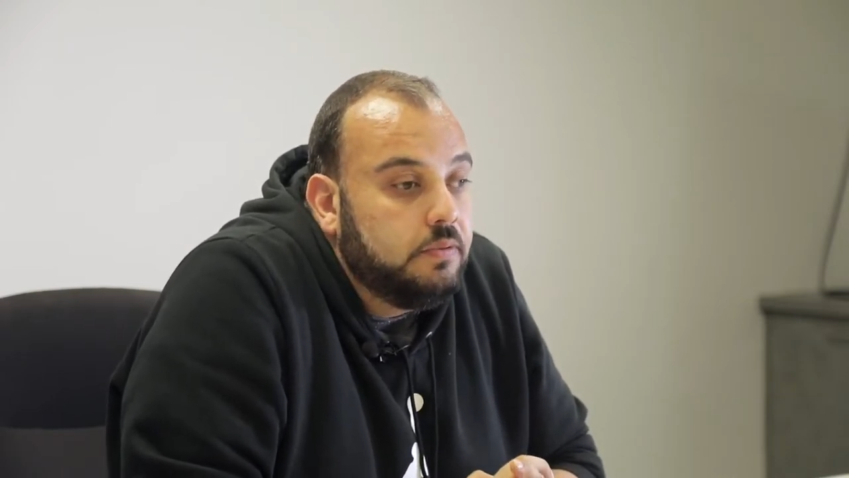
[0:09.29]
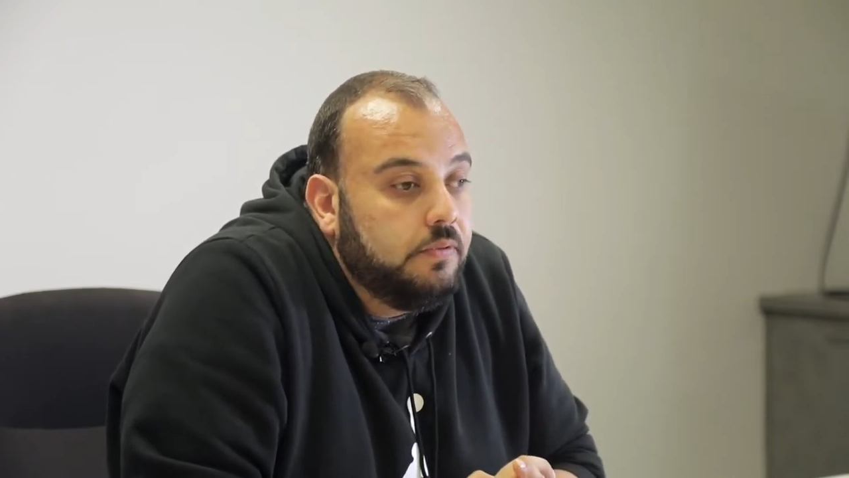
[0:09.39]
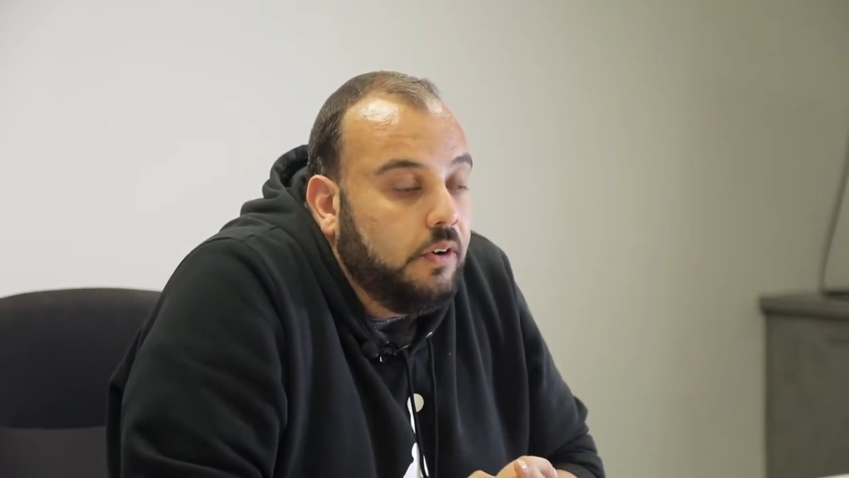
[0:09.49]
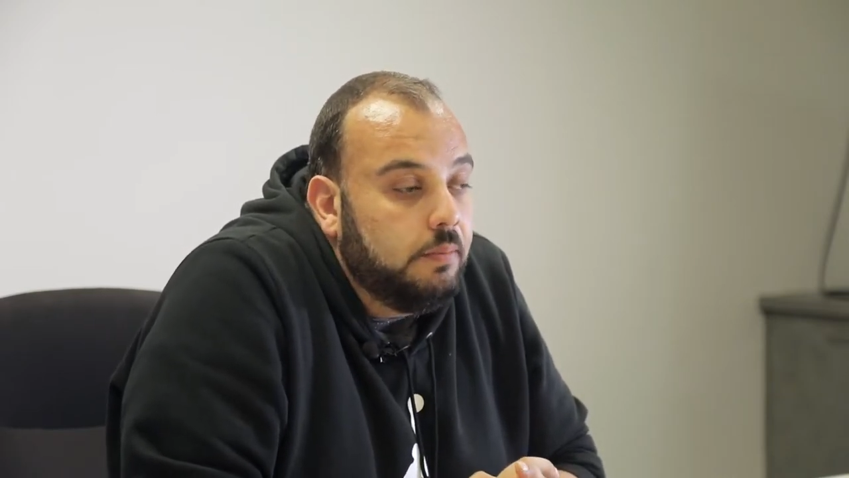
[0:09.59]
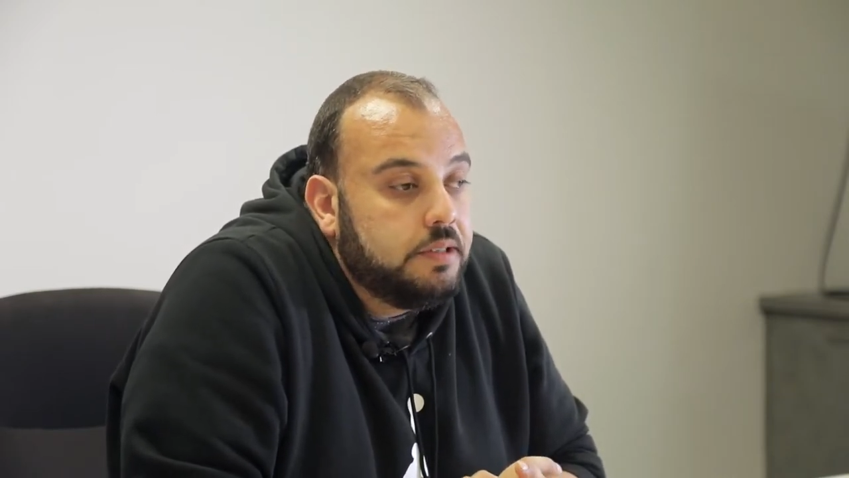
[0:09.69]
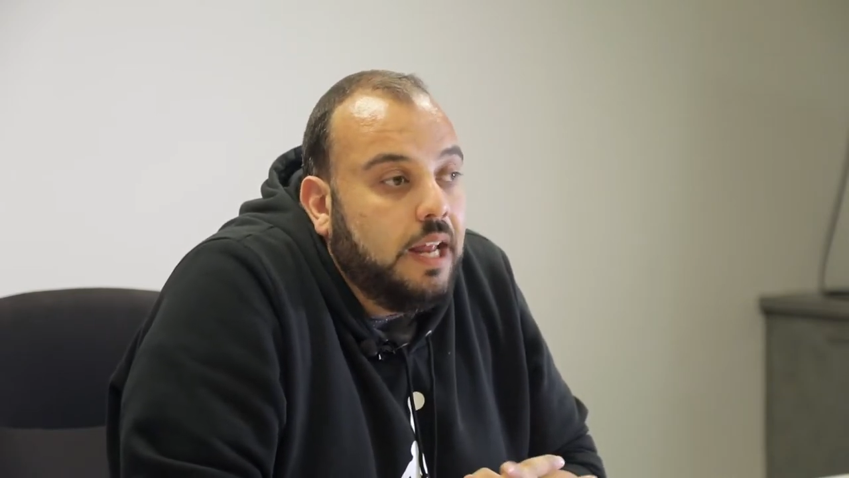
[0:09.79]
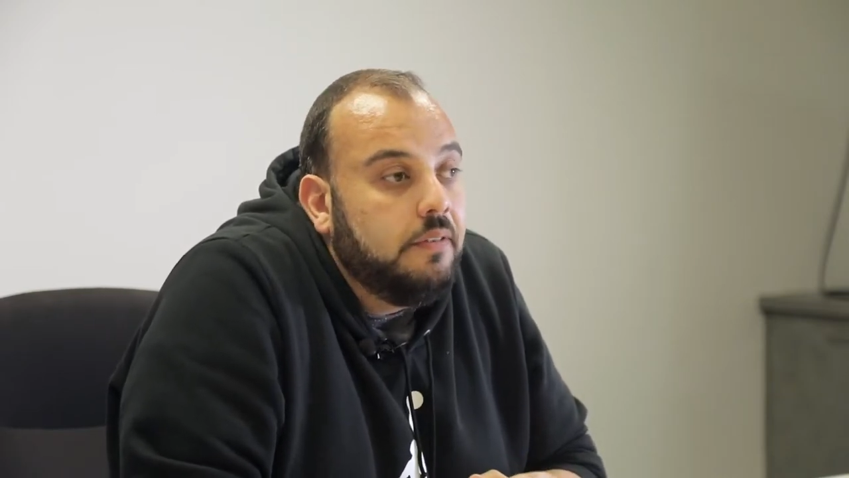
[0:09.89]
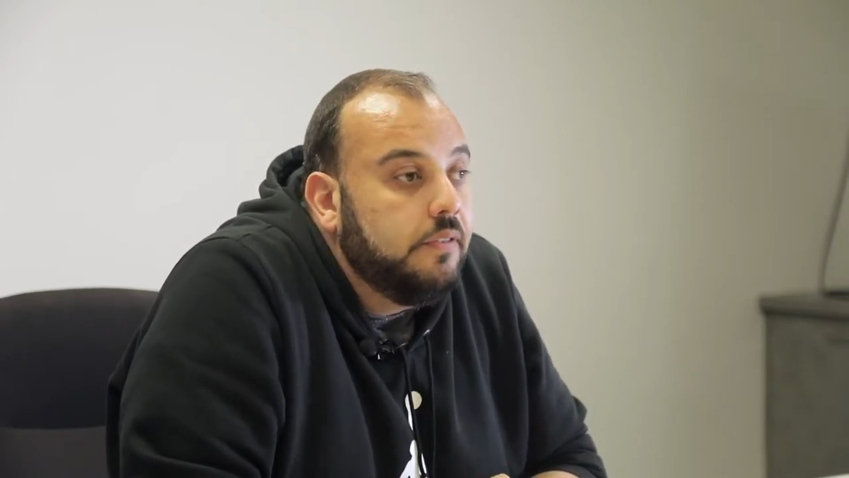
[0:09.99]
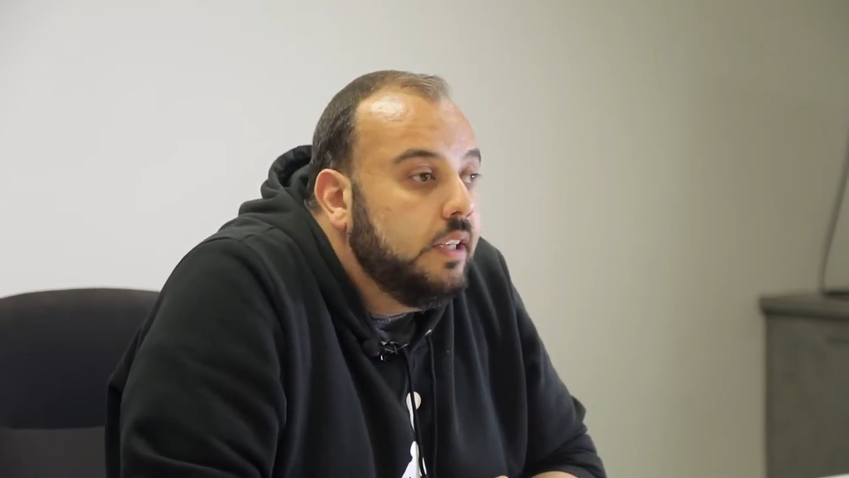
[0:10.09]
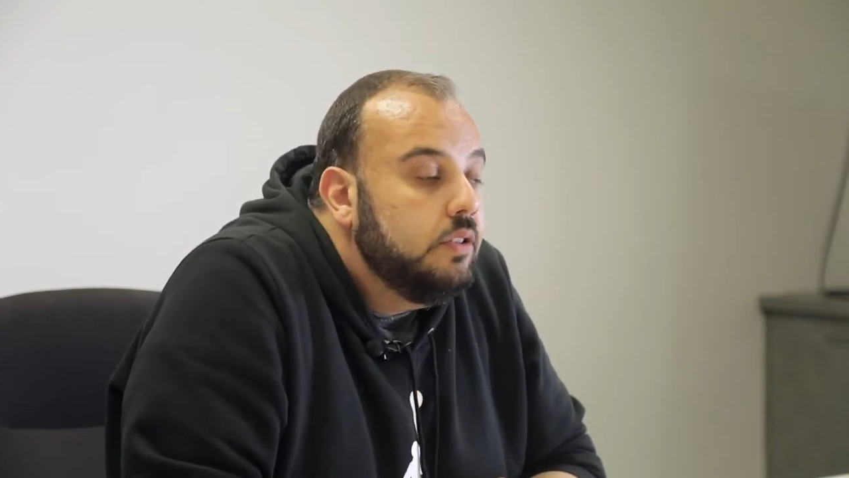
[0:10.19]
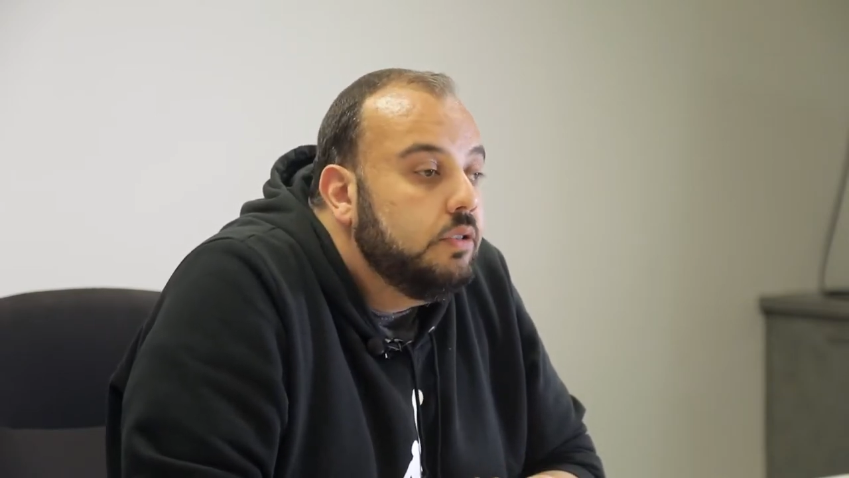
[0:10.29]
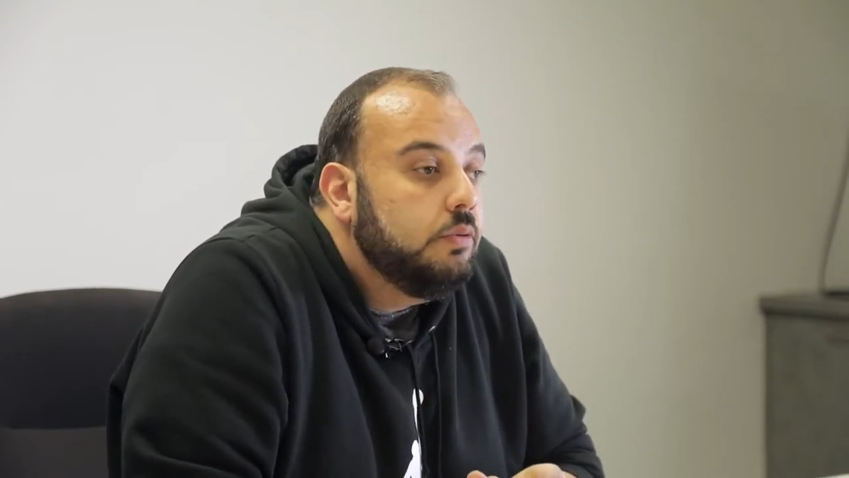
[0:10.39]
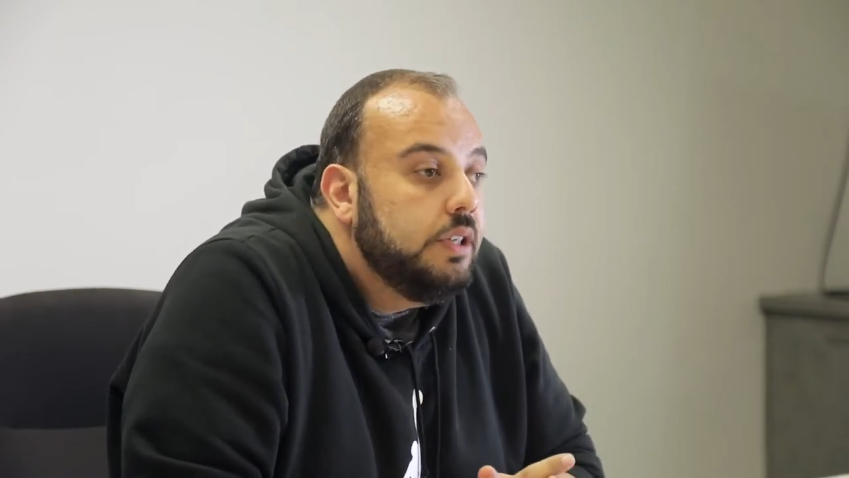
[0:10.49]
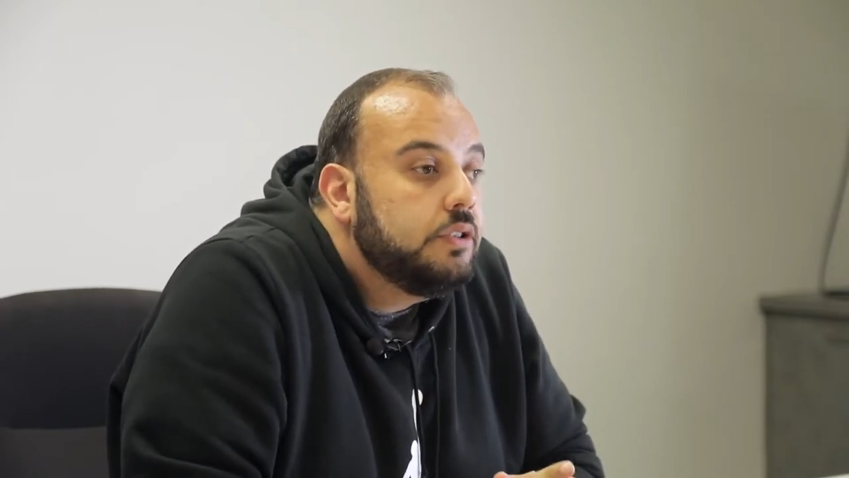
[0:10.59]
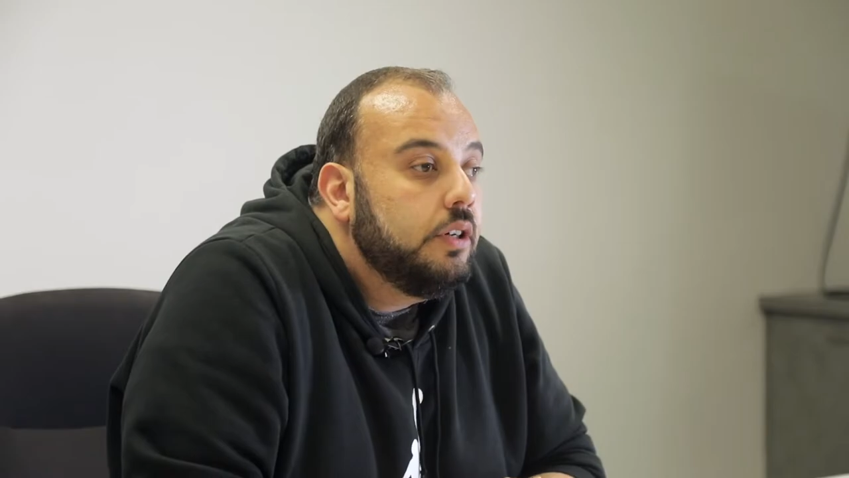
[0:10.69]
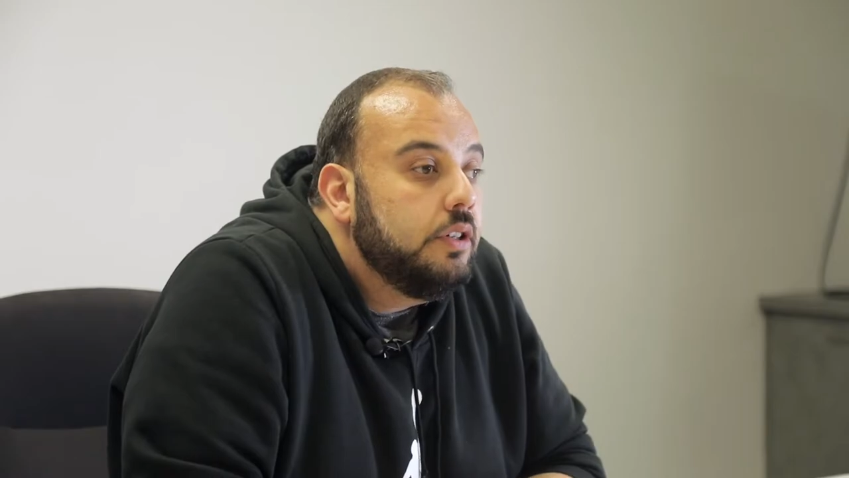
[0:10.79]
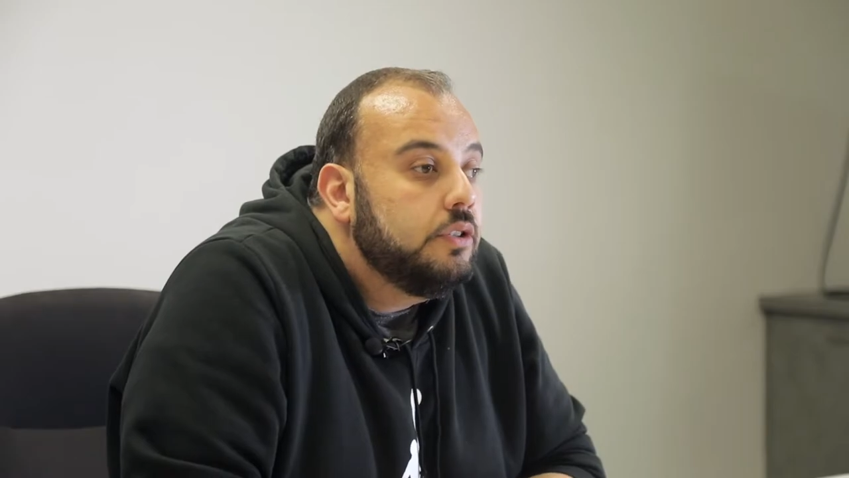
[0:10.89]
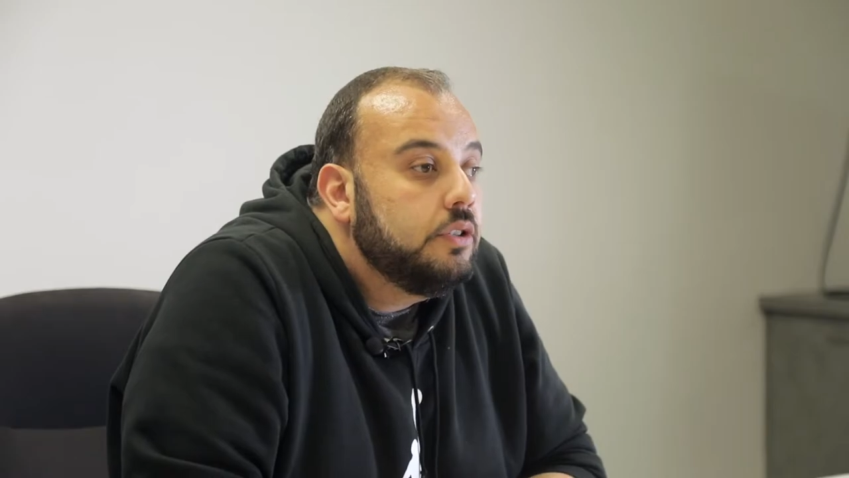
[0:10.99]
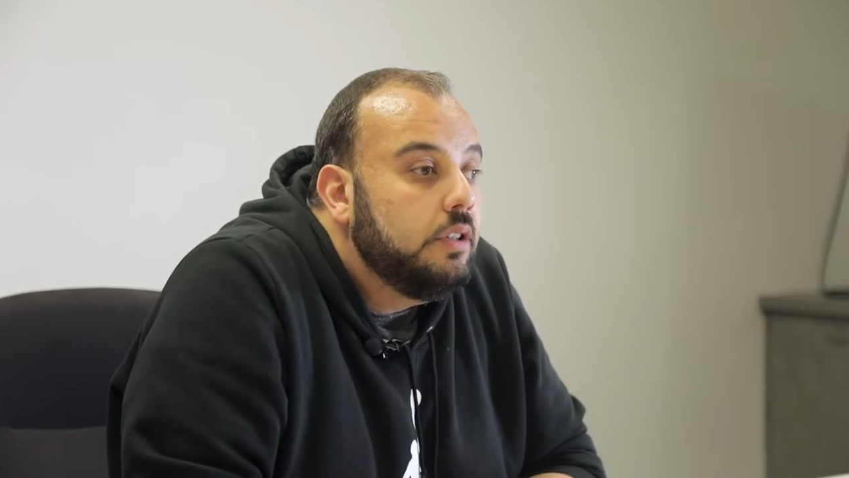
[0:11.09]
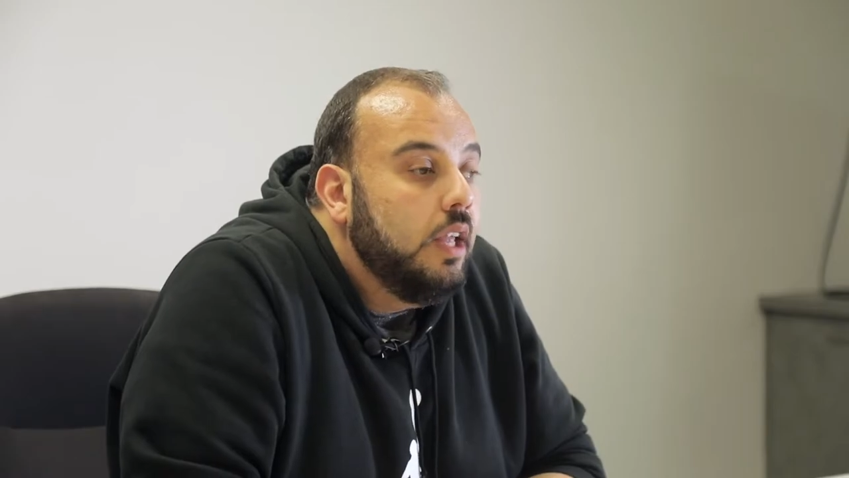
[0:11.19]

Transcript: from staffing to research